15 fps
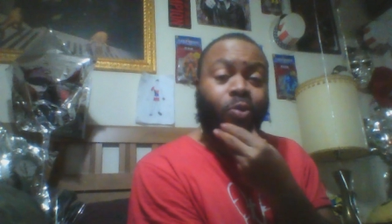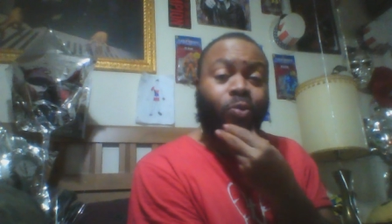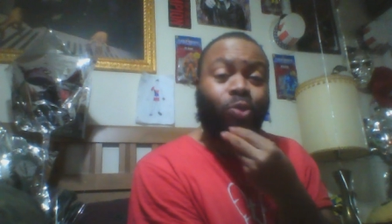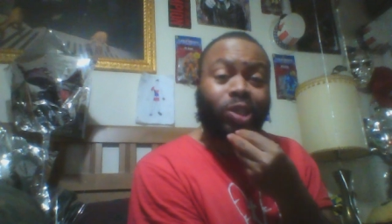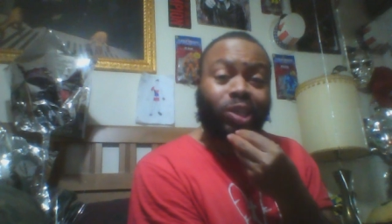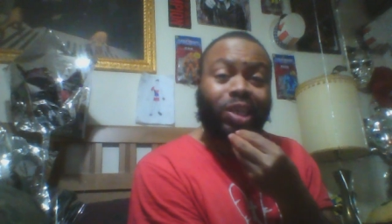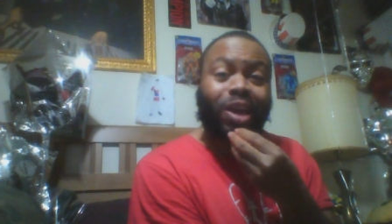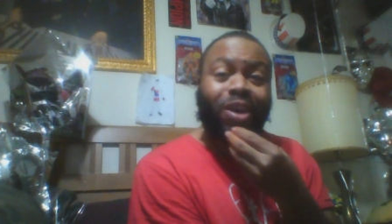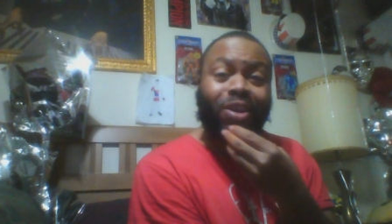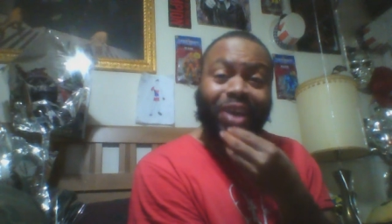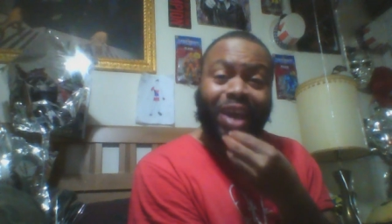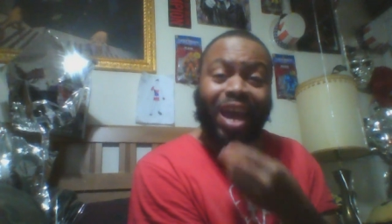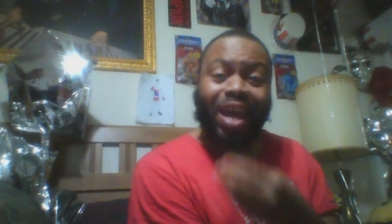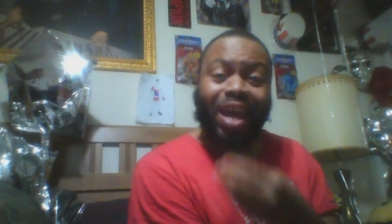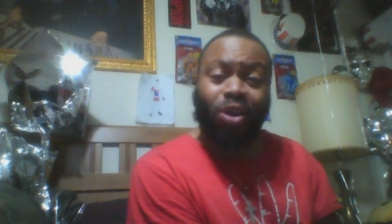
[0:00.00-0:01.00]
What y'all
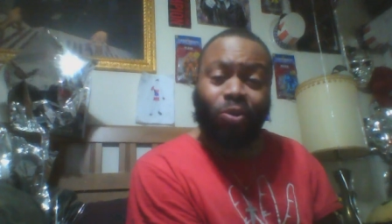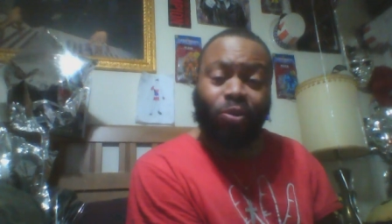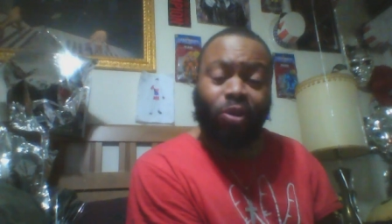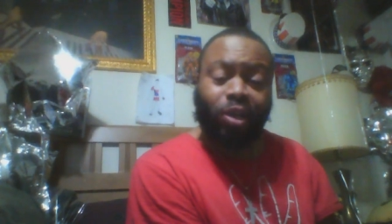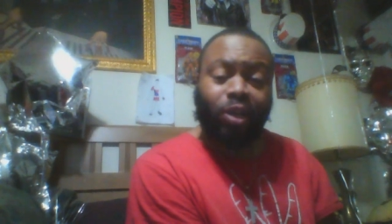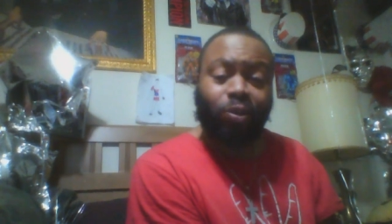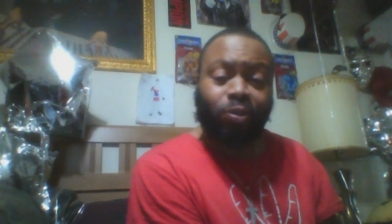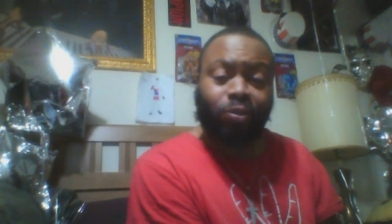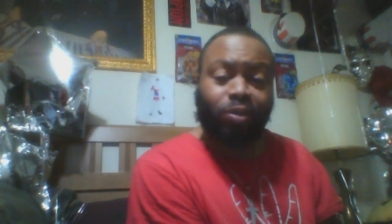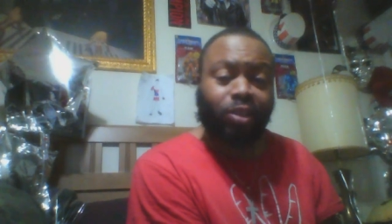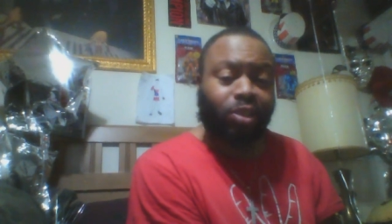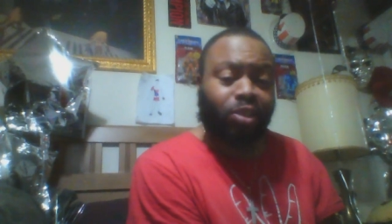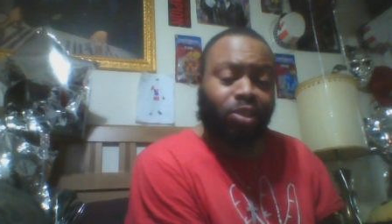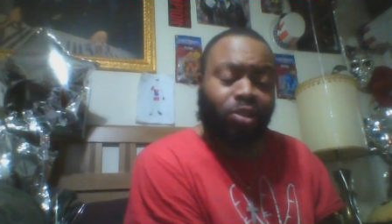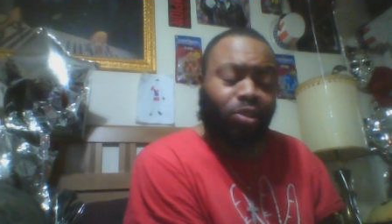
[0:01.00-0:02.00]
got going on?
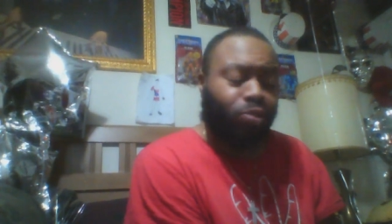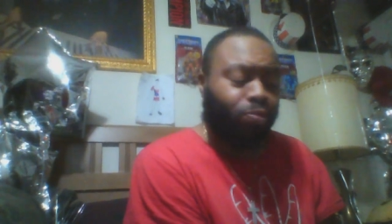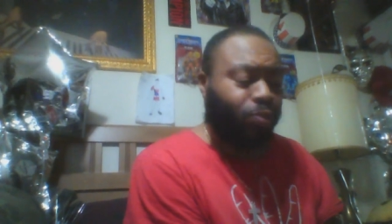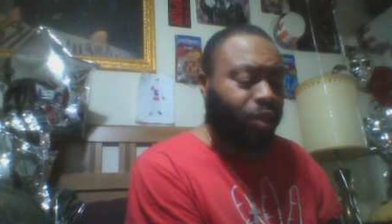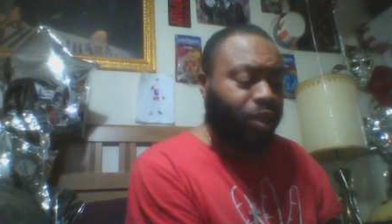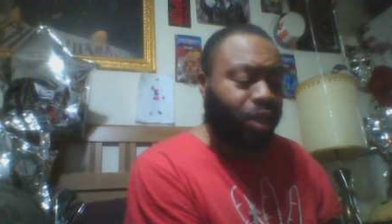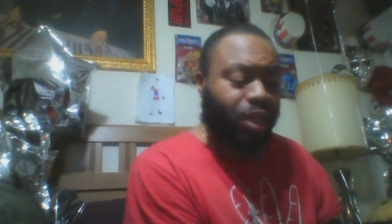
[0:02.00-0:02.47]
Cause you know me,